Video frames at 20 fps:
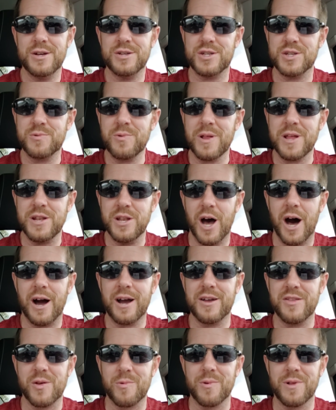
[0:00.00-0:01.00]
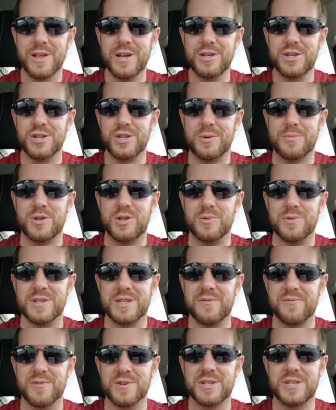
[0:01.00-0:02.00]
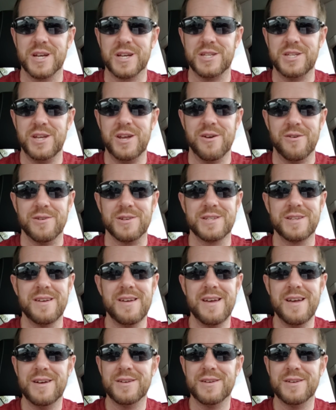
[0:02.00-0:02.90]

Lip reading: She's really knocking the relationship she was in for 6 years.